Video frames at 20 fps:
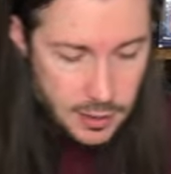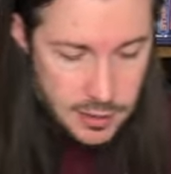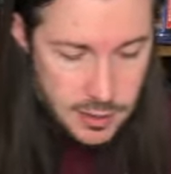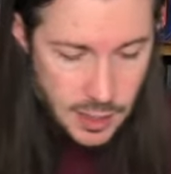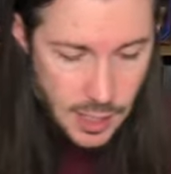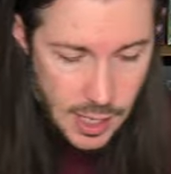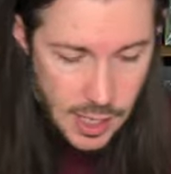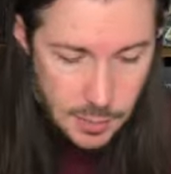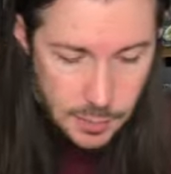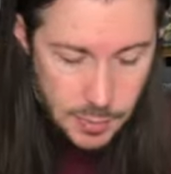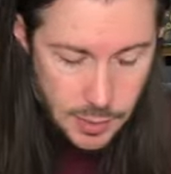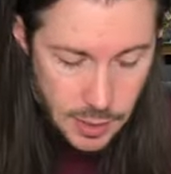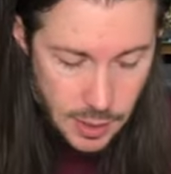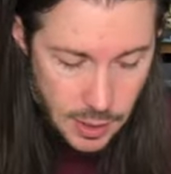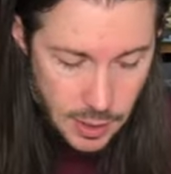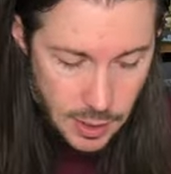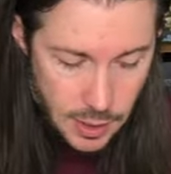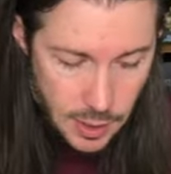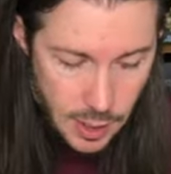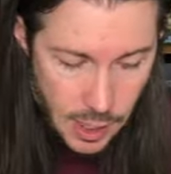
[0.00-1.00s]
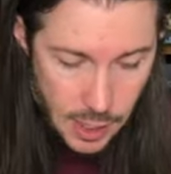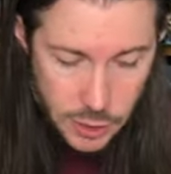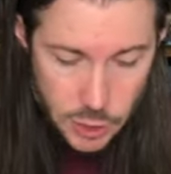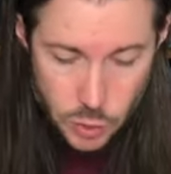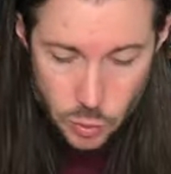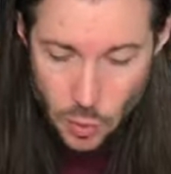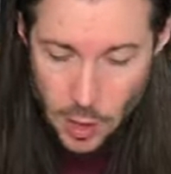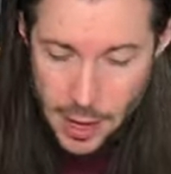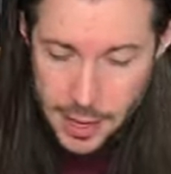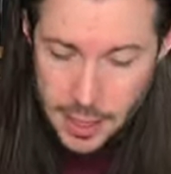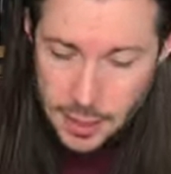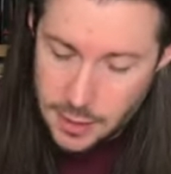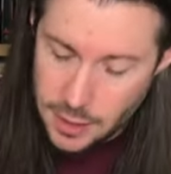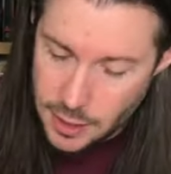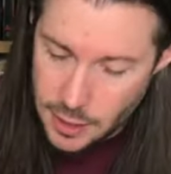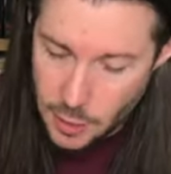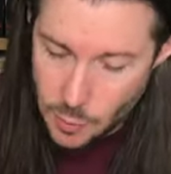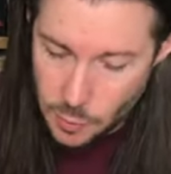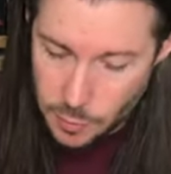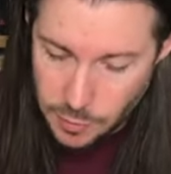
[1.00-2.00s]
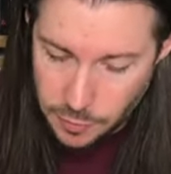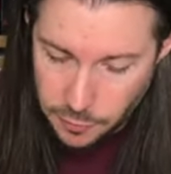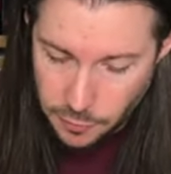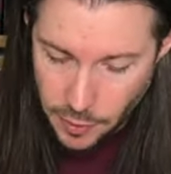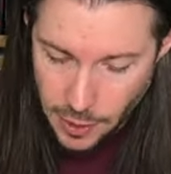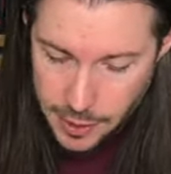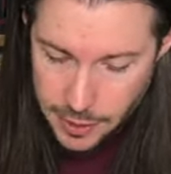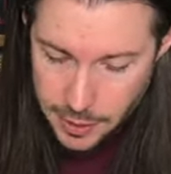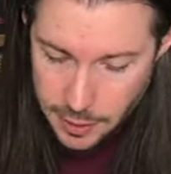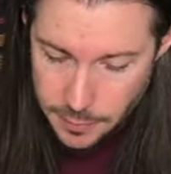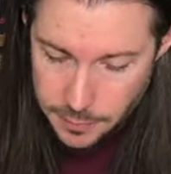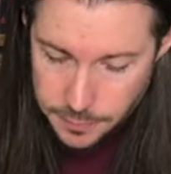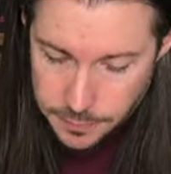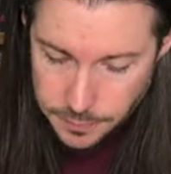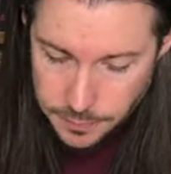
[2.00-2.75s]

type uh, dragon that you would be fighting.